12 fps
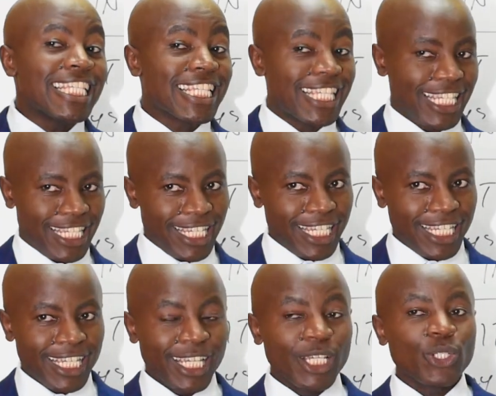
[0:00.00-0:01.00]
easy
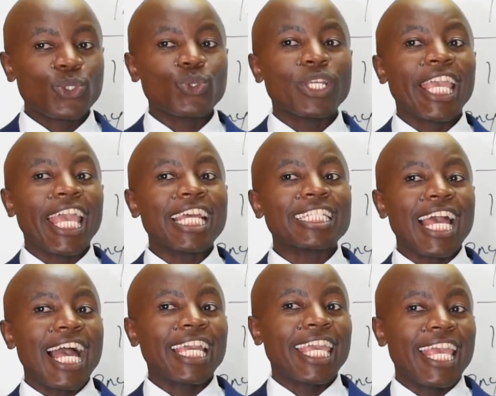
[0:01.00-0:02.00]
to
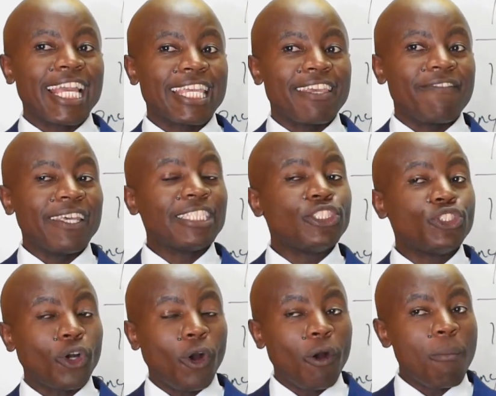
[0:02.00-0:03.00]
get a caregiving
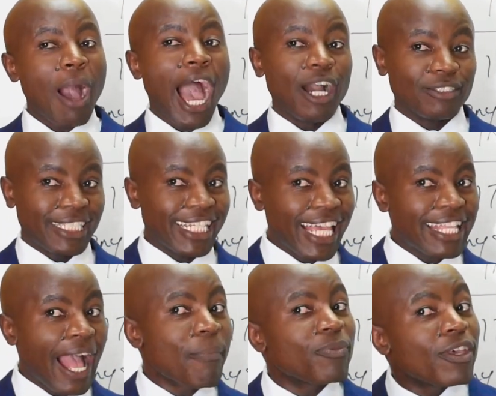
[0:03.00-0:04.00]
job outside
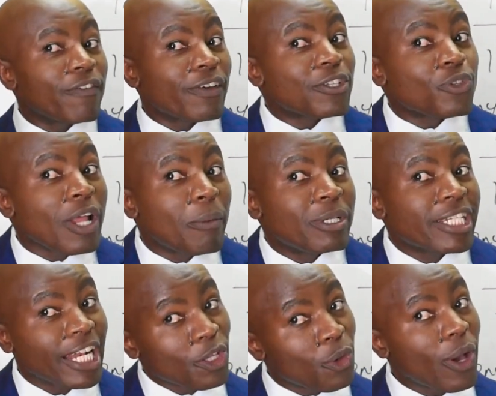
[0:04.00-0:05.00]
Kenya? Very soon I'll be
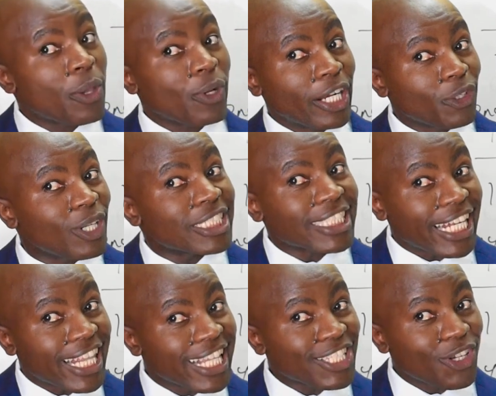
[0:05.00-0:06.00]
telling you where you can go and
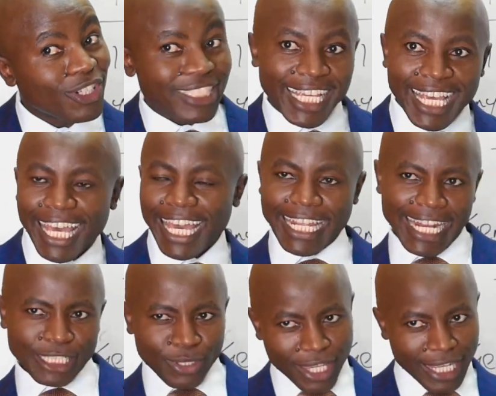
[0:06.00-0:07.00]
study this course
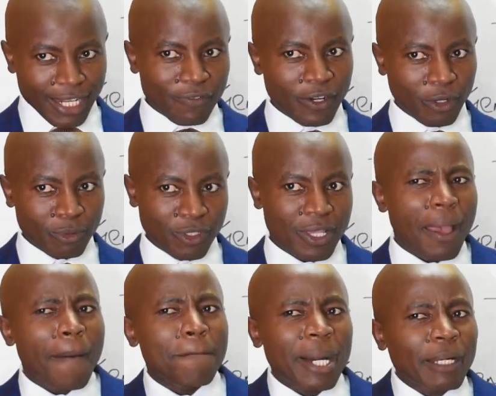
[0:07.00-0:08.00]
and I'll show you the different options.
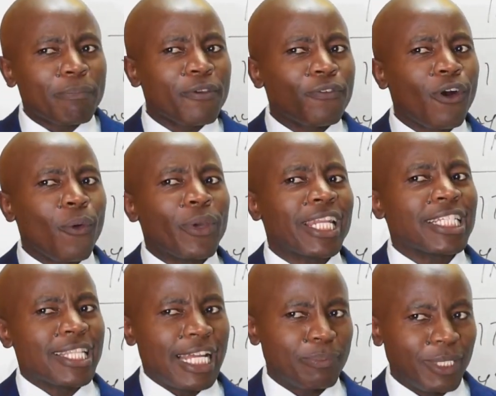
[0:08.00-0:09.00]
But before we
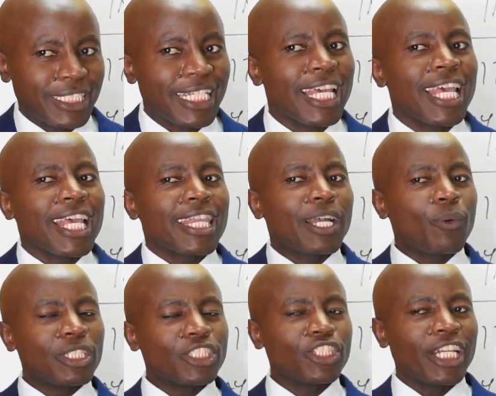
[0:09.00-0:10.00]
reach that point, the
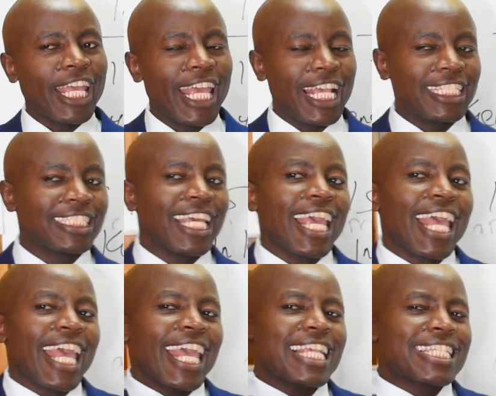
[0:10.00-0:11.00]
question is
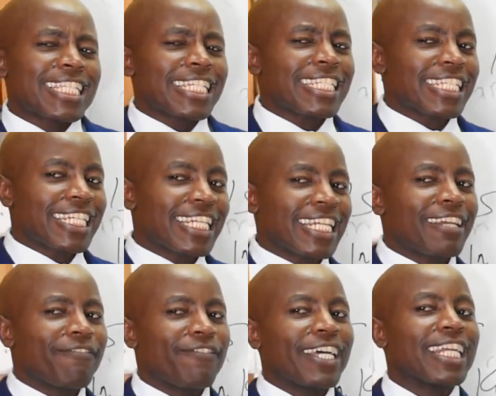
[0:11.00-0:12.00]
it
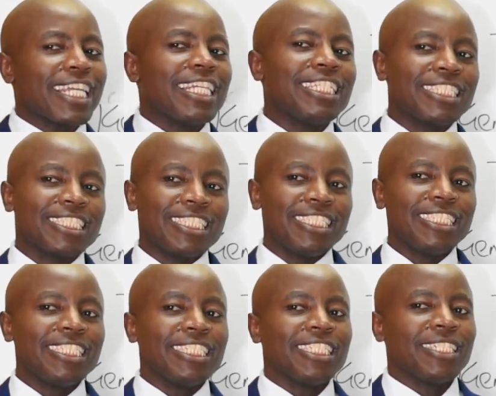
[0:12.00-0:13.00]
really very
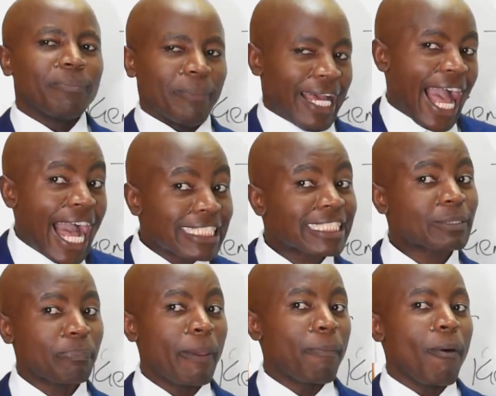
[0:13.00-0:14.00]
easy,
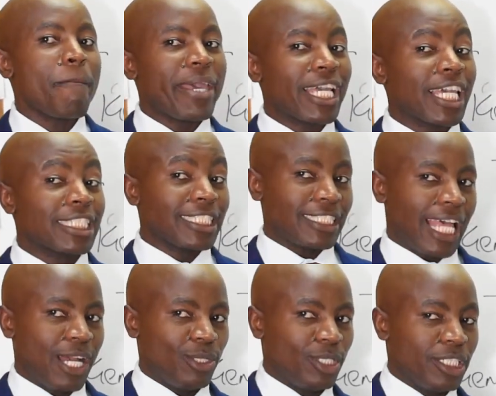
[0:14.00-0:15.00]
as people make it
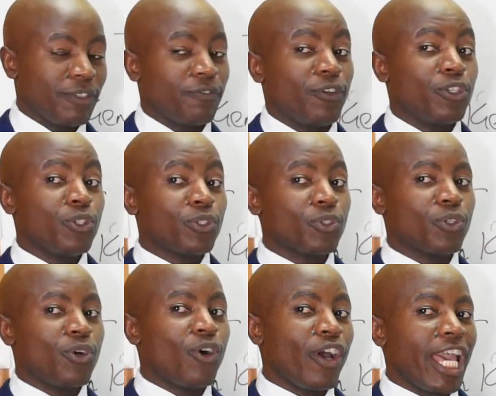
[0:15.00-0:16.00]
sound, for you
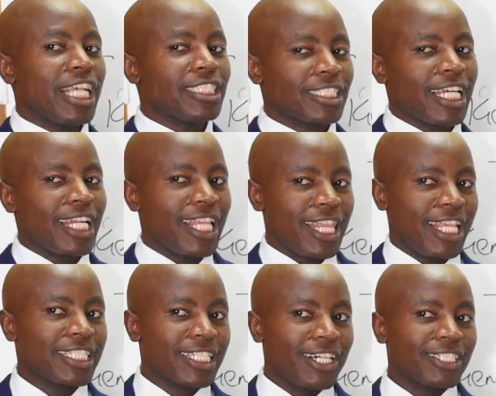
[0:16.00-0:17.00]
to go and study
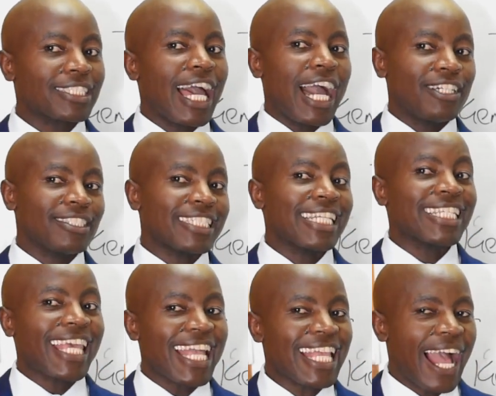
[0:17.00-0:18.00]
this course
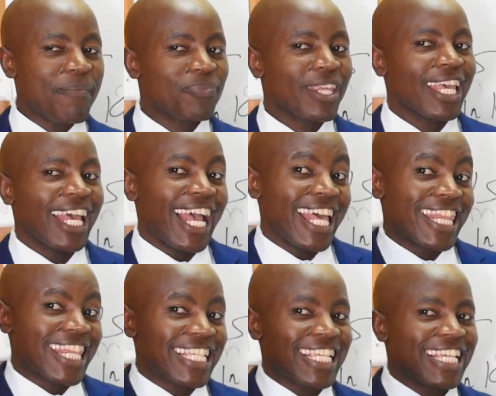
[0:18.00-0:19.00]
outside Kenya?
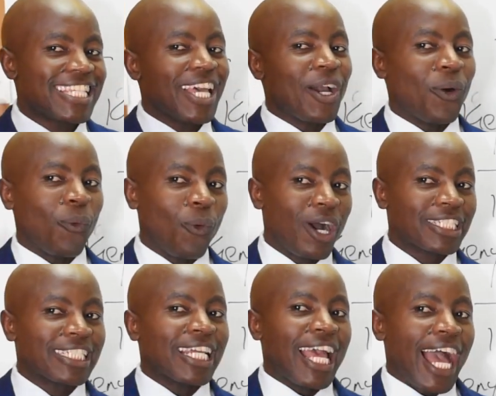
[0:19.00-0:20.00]
And this is
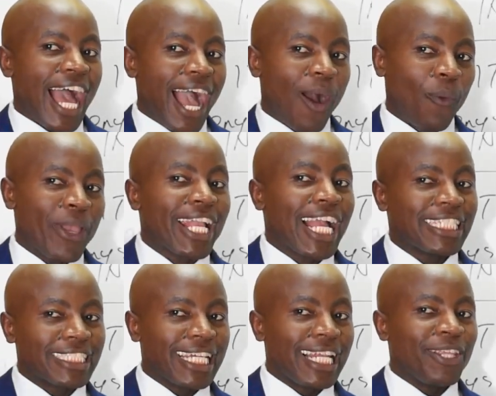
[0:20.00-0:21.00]
what we
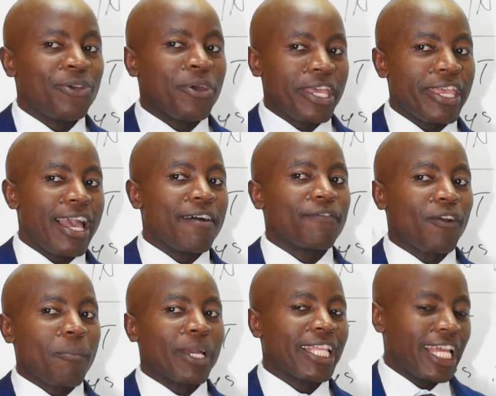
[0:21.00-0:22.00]
can tell you here
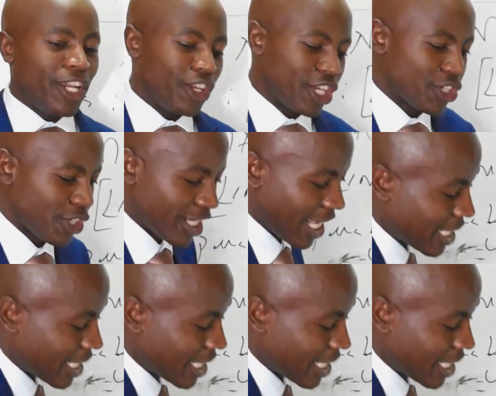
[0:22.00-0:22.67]
from Kenya Education